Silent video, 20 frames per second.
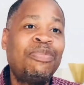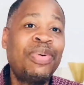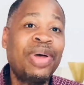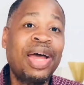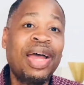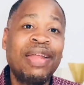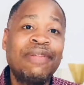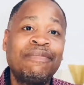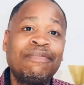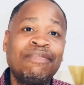
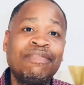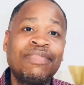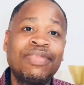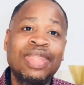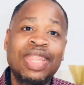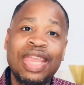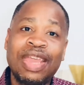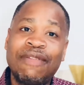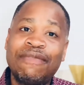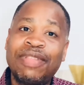But
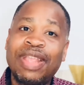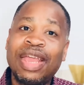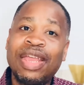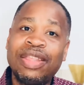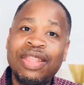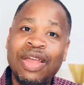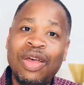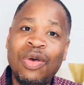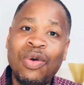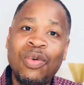if they
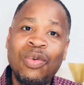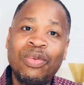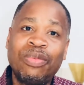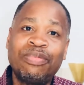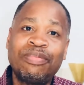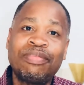don't,